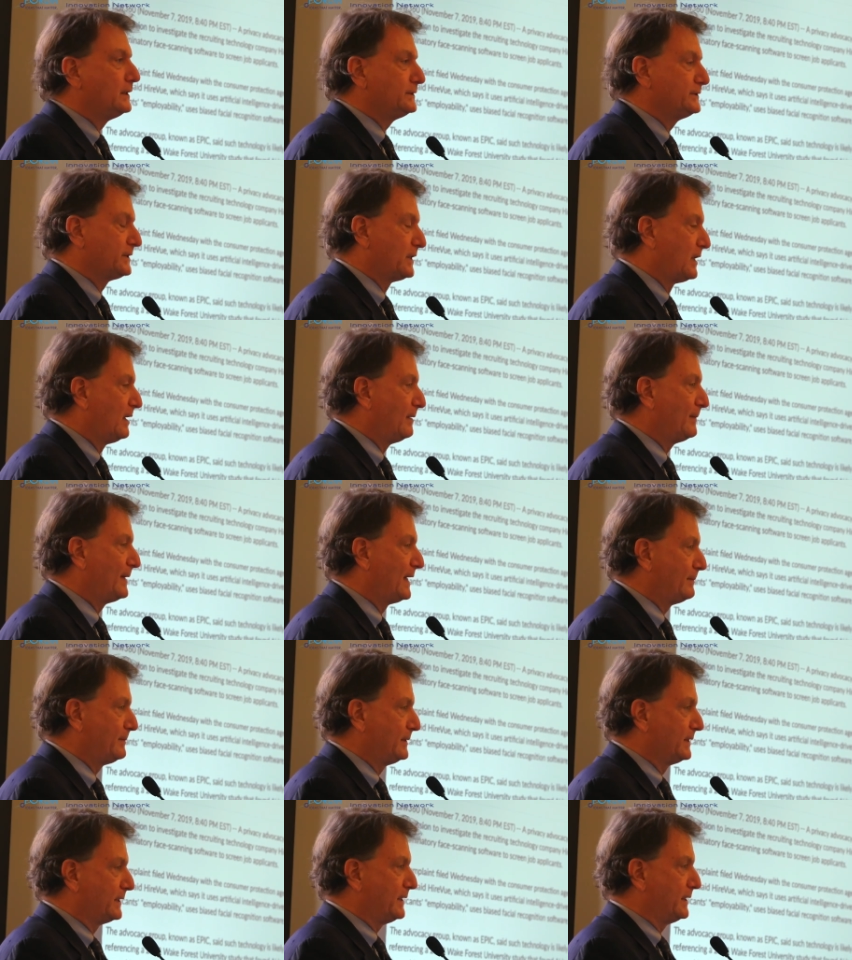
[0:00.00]
job
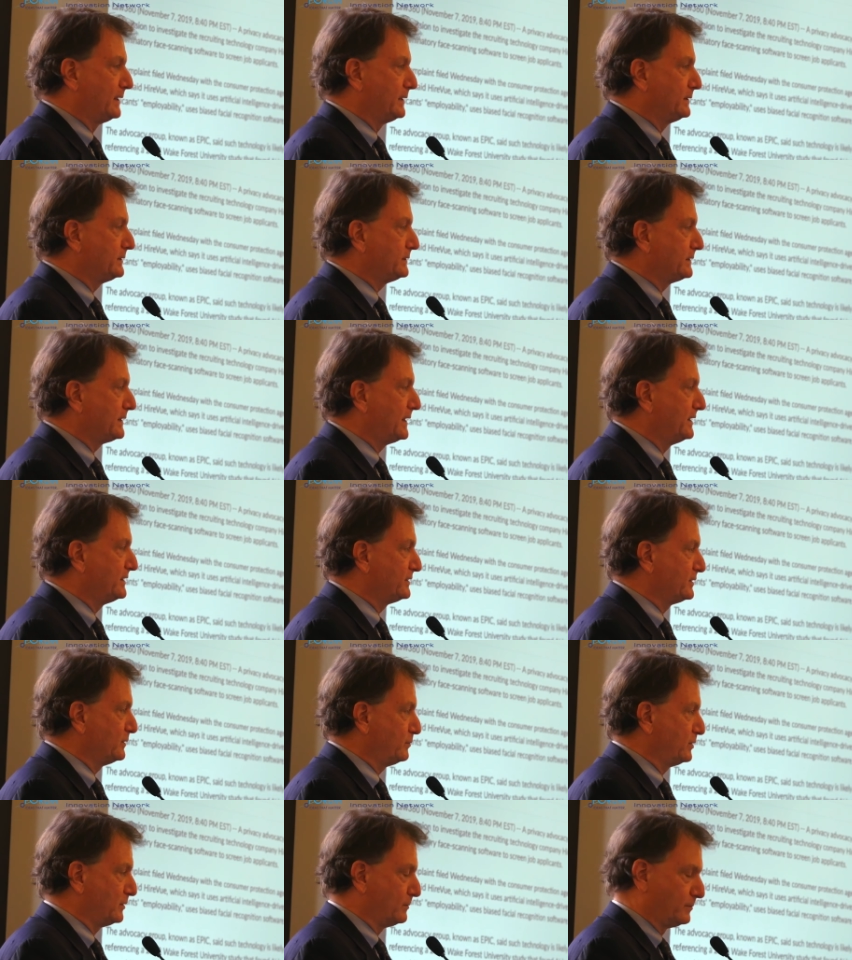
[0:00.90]
applicants has
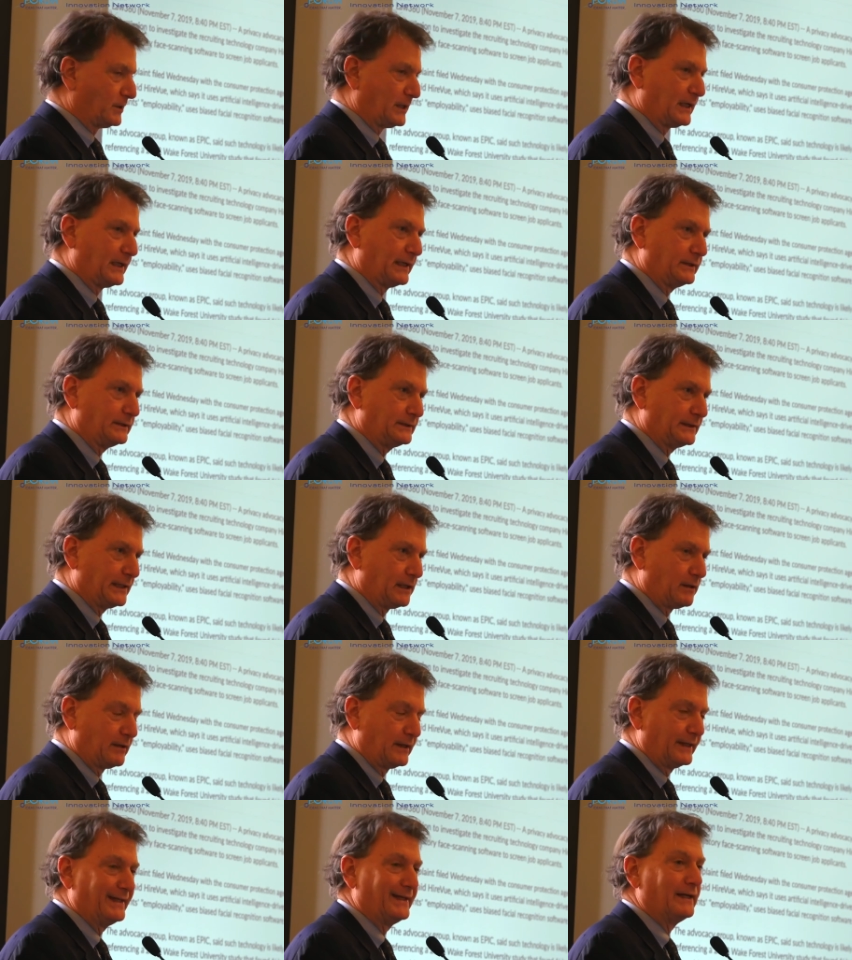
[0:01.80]
a
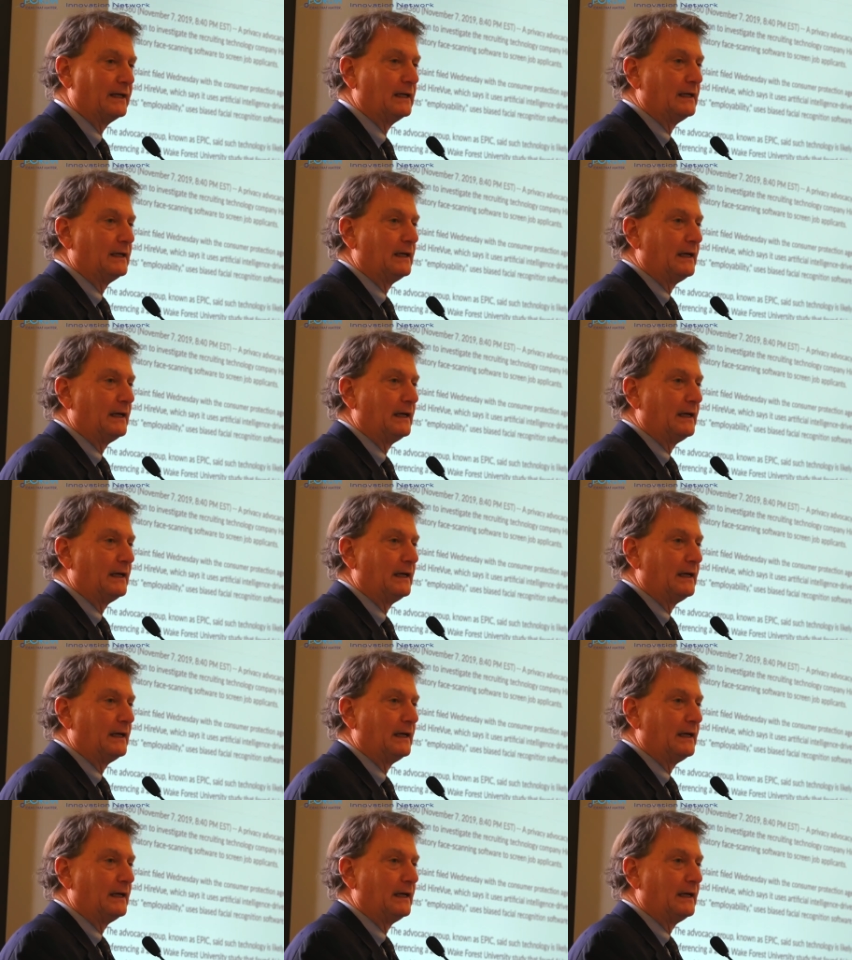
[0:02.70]
proprietary